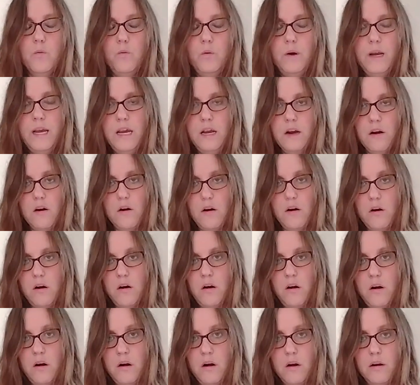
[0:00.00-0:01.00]
we
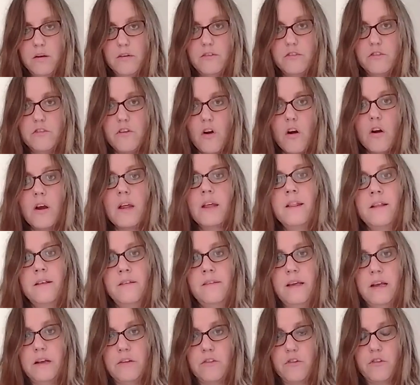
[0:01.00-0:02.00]
are starting
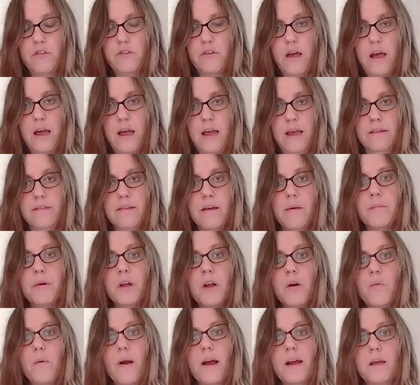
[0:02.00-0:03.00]
this exercise, I'm
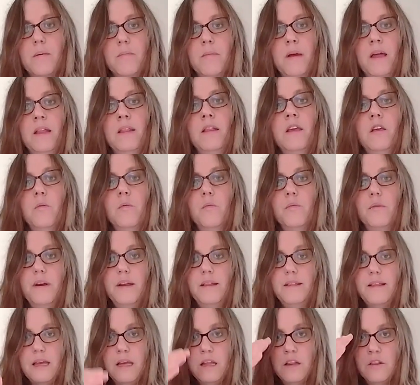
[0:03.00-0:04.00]
going to recommend that you
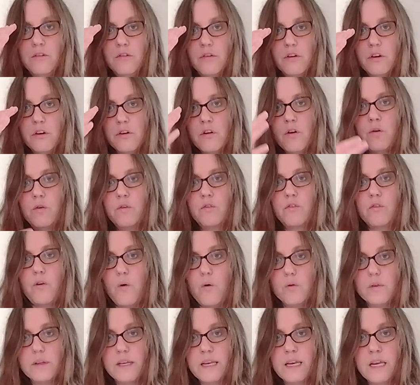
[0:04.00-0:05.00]
breathe in through your nose,
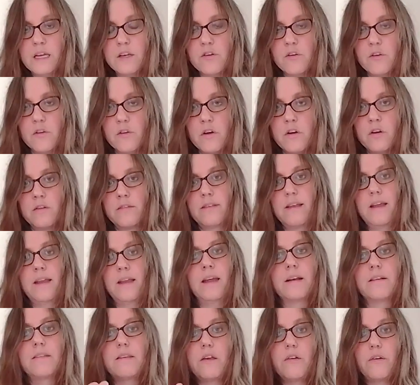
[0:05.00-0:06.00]
holding in your lungs, and
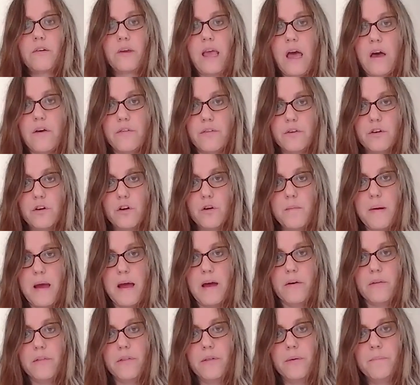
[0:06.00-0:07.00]
exhaling out through your
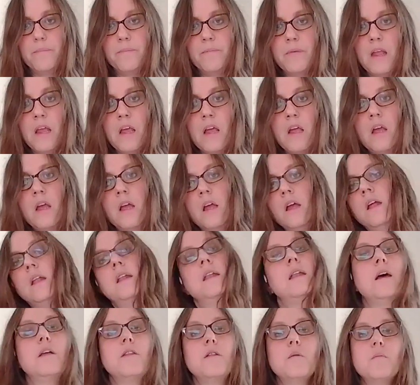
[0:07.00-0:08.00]
mouth.
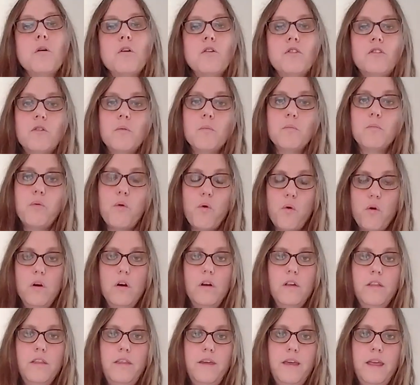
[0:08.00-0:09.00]
Now, the most
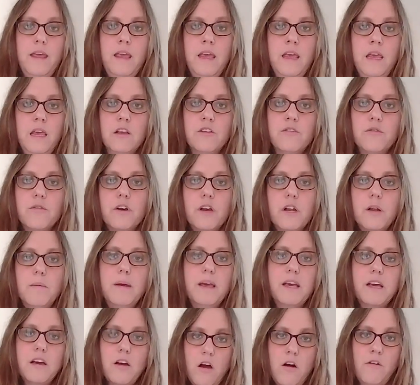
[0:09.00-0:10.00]
important thing is for you to be
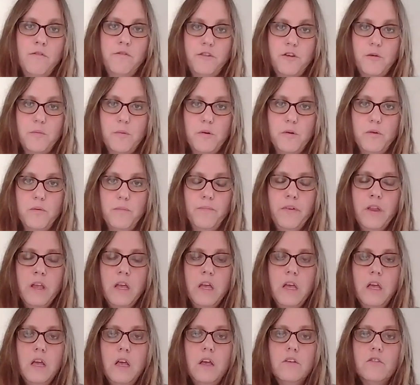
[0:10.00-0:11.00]
comfortable.
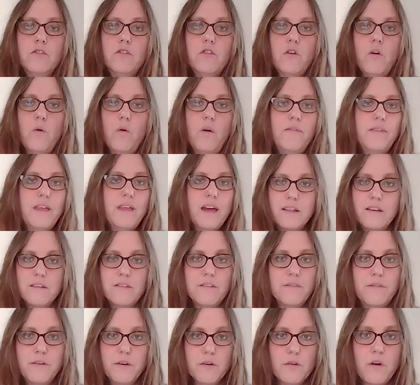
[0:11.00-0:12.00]
So if that
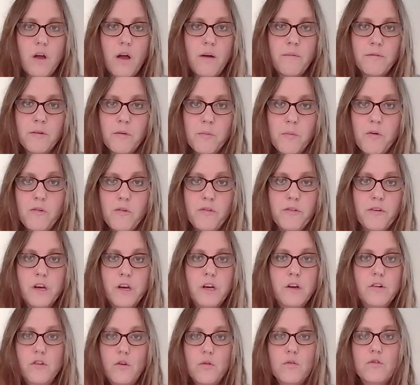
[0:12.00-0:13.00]
doesn't feel comfortable for
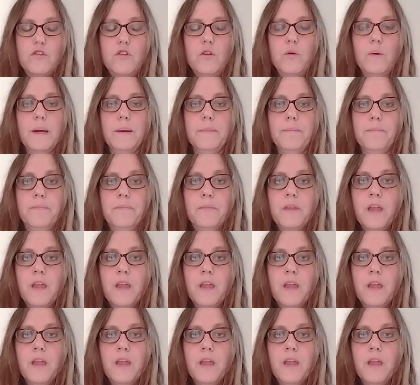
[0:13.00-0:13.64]
you, don't do it.